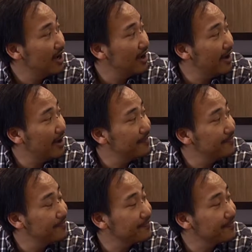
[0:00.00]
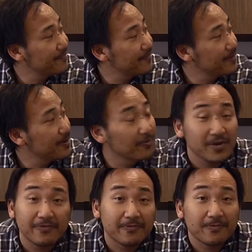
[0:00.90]

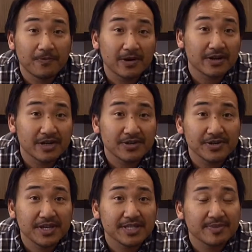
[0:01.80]
our country has